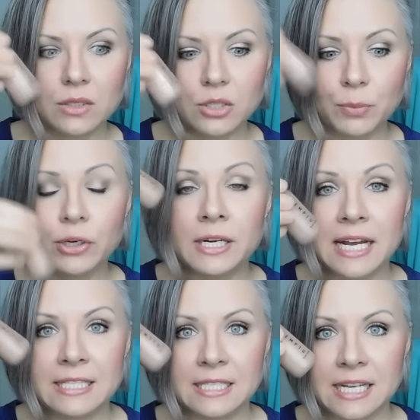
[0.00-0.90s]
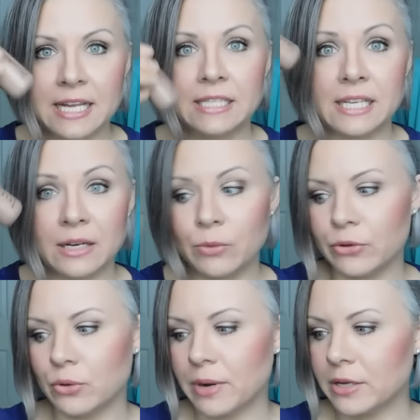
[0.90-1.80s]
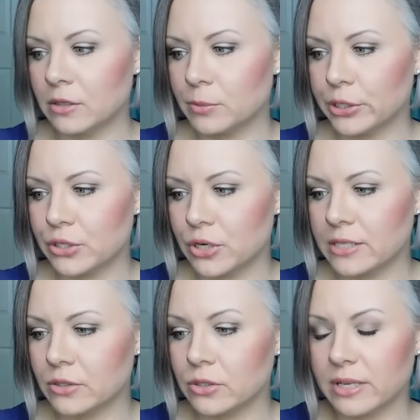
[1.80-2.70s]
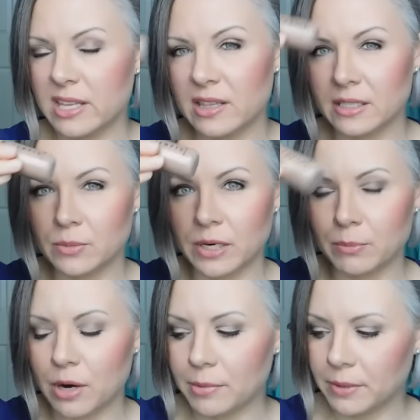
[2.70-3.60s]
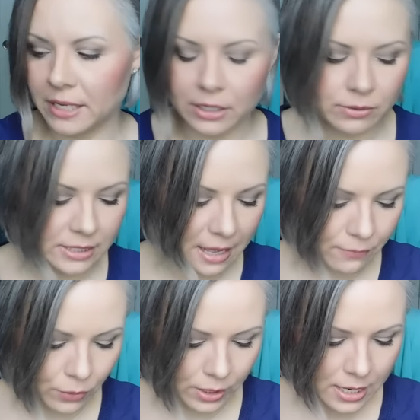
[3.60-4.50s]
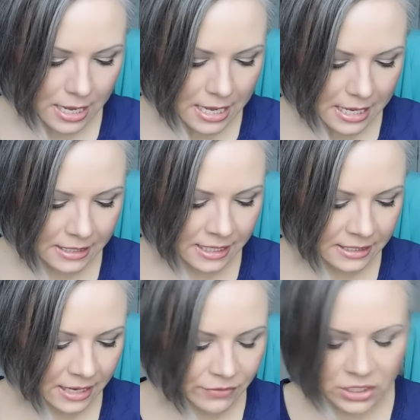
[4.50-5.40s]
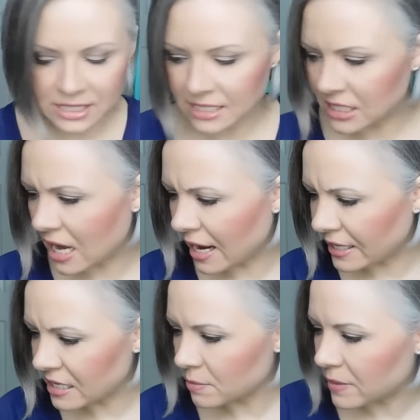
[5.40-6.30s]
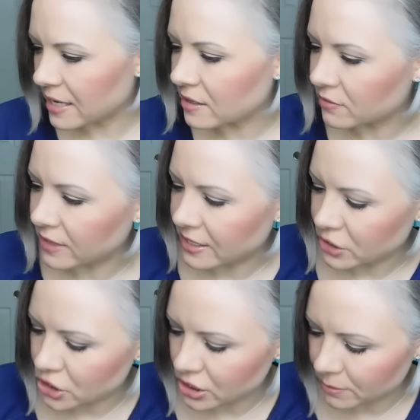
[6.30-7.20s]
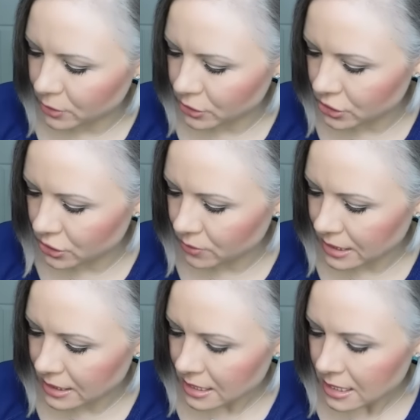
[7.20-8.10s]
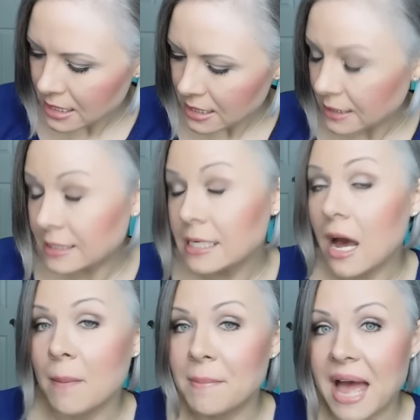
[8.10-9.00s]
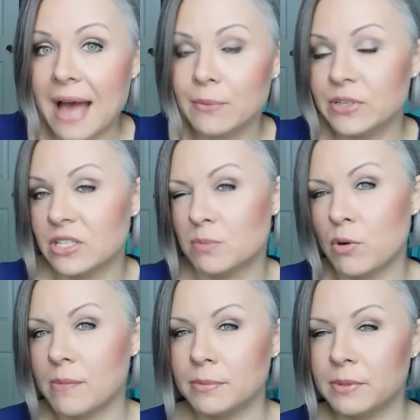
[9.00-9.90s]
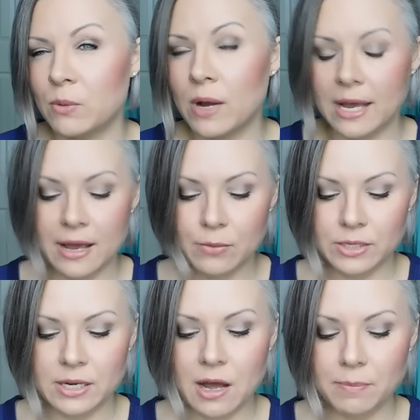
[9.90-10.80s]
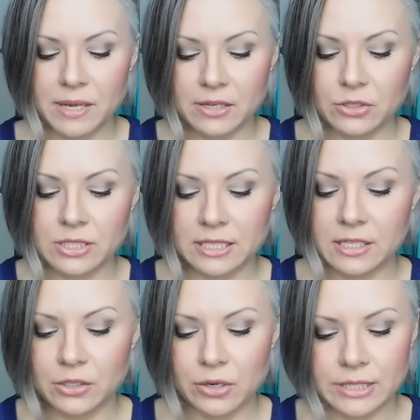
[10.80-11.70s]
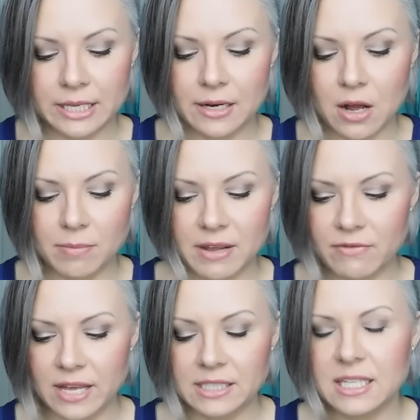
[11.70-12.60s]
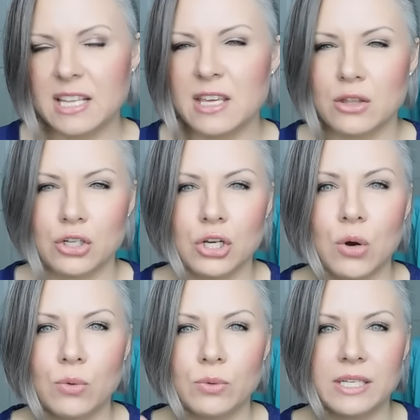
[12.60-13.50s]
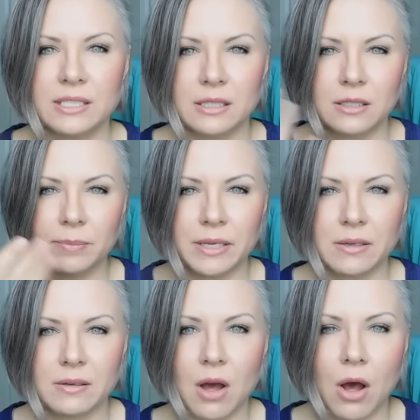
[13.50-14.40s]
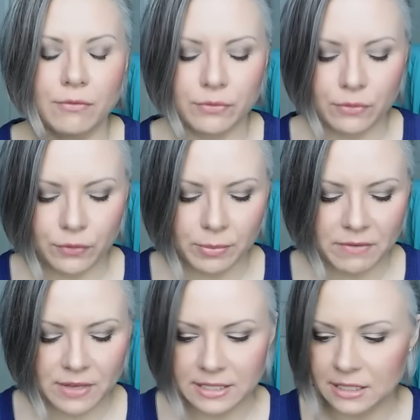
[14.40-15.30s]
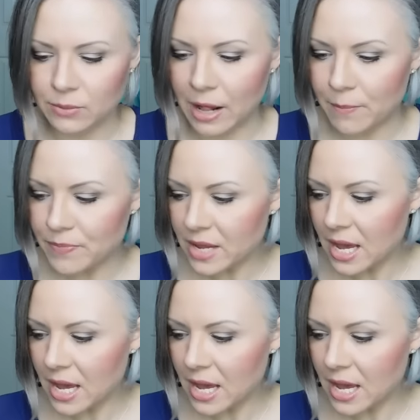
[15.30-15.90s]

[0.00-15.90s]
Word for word: to put a nice tint in with your regular moisturizer. So I think that's what I'm probably gonna use that for. It does have just a tiny bit of like shimmer to it. It's not matte, which is probably why I would not be interested in using it on my face. And I think the tone is a little bit off for my face as well.